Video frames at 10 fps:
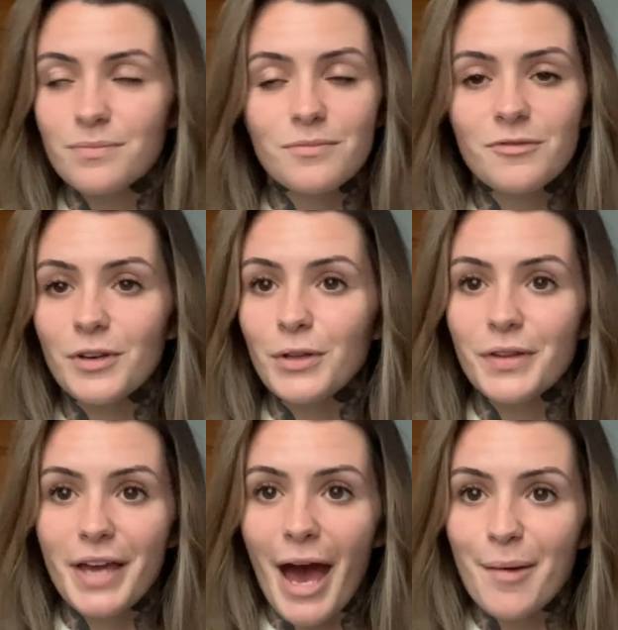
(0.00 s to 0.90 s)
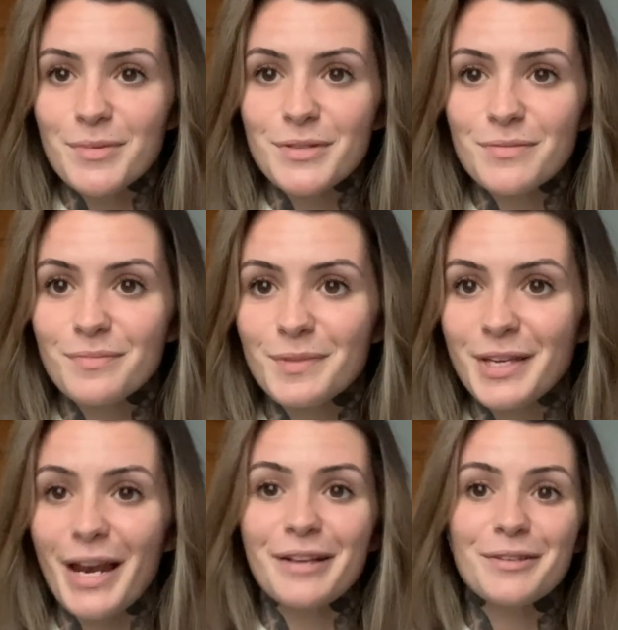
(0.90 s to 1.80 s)
Fill in the gaps,
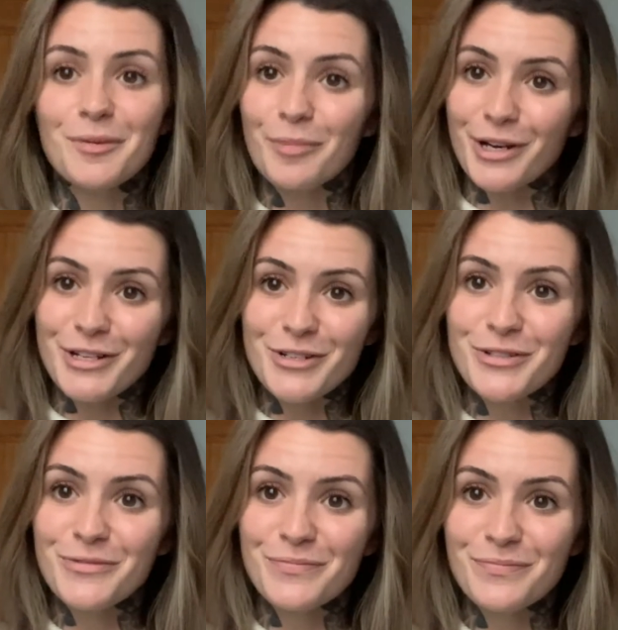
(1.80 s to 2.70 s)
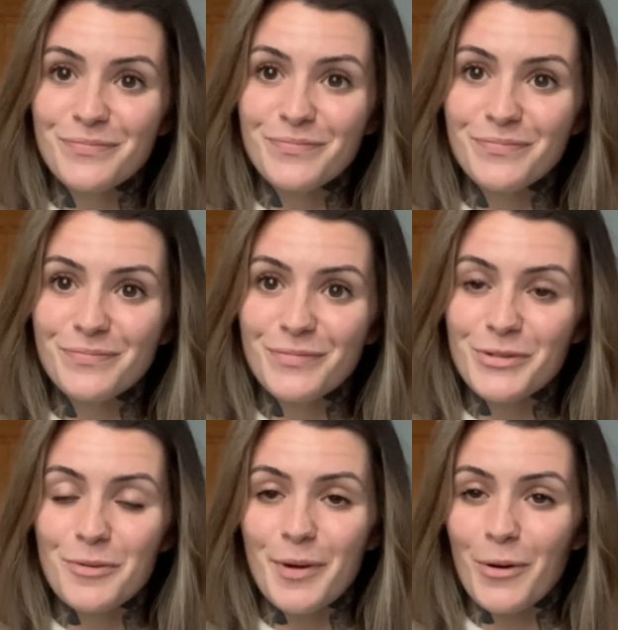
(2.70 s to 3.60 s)
connecting the bridge. It's
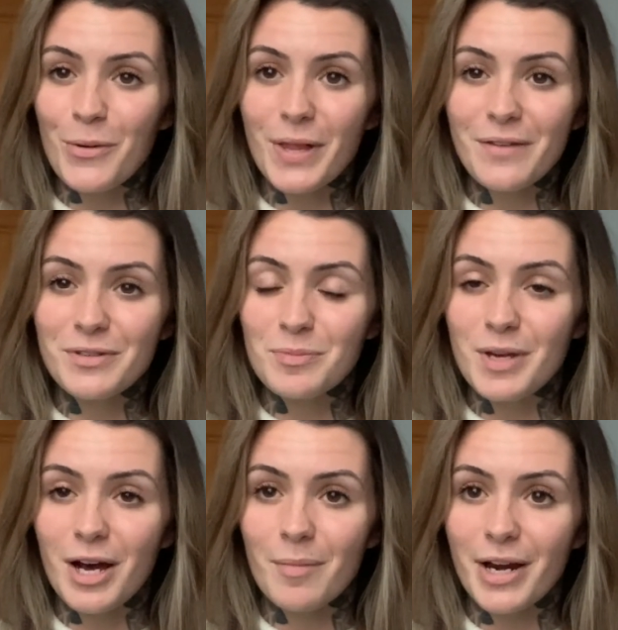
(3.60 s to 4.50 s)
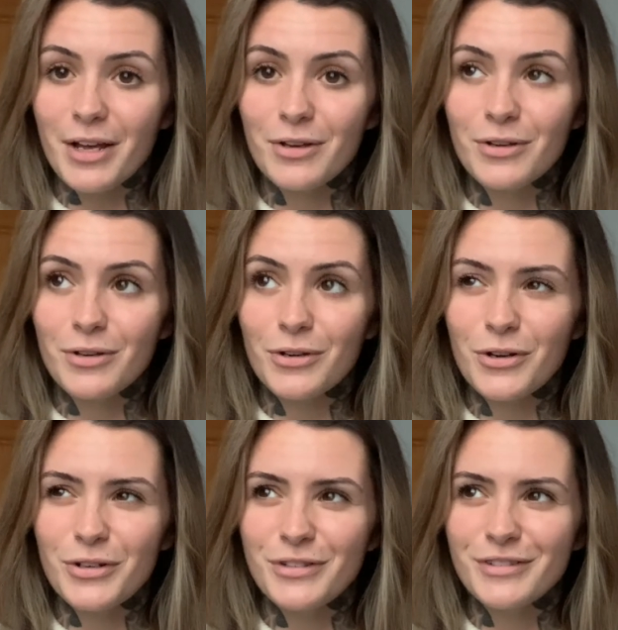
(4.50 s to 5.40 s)
what my whole life has become, and I
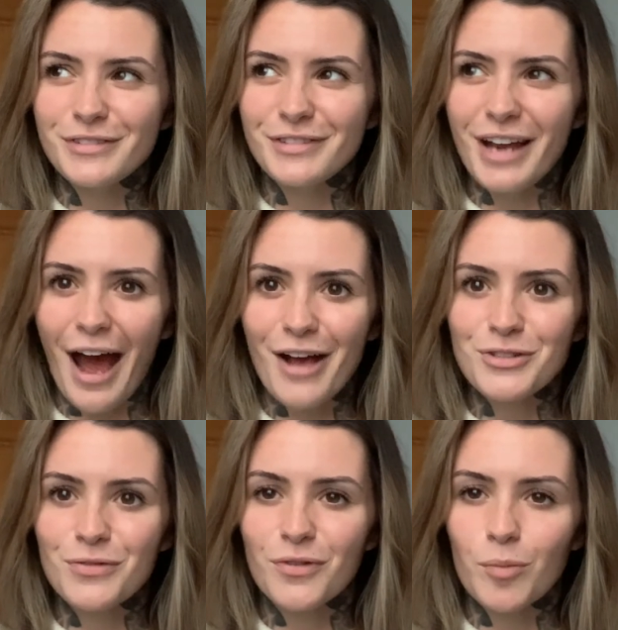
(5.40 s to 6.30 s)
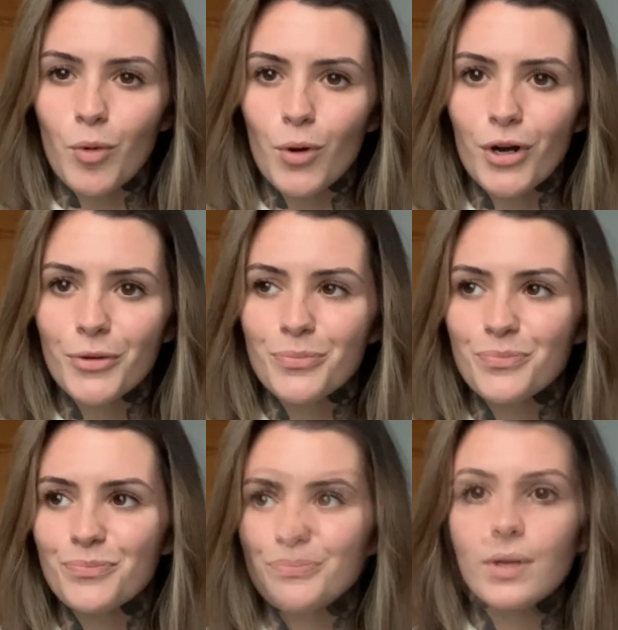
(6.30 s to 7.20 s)
couldn't ask for more.
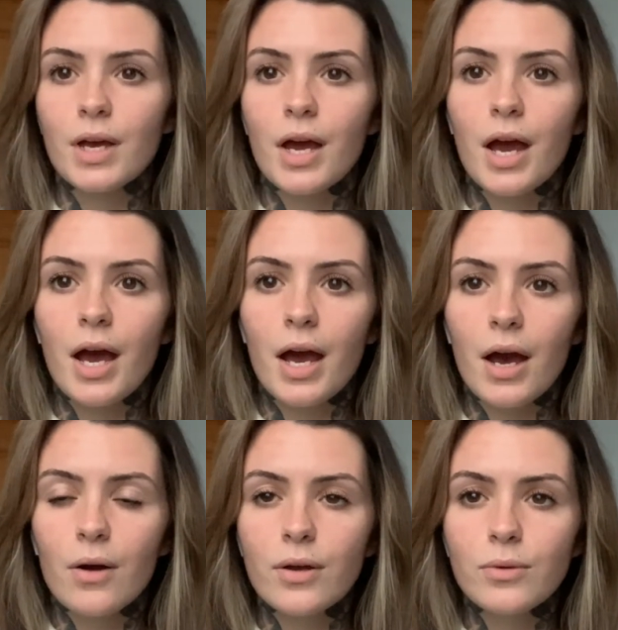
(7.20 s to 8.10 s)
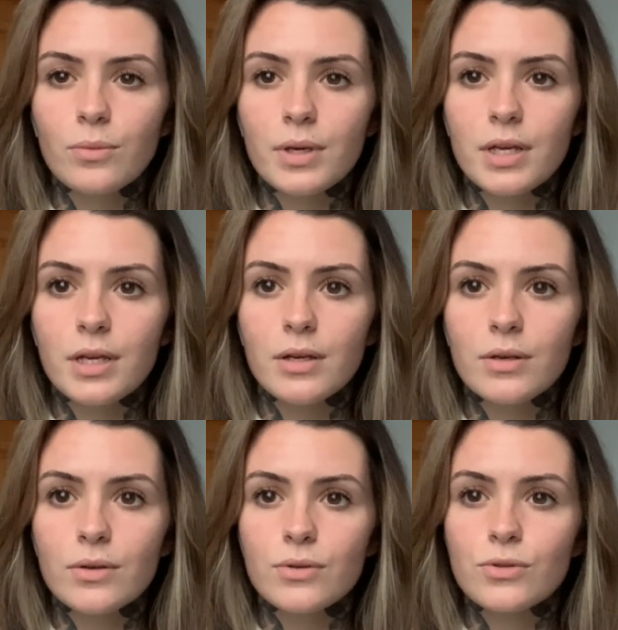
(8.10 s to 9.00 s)
How can we
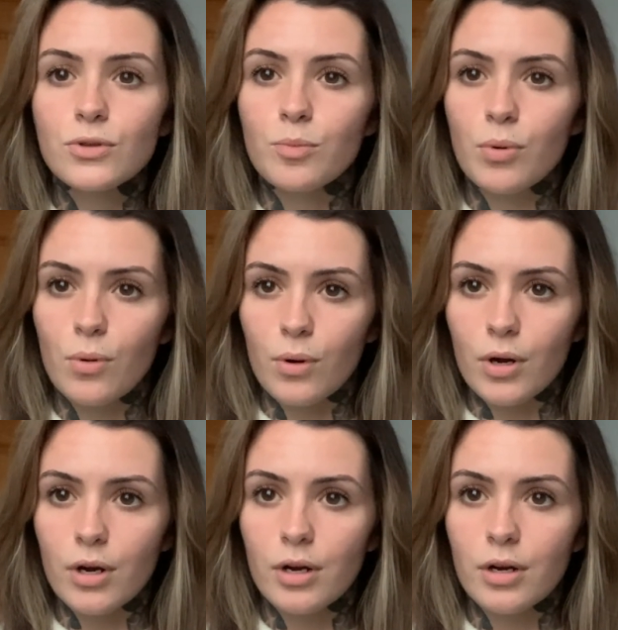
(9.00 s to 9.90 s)
support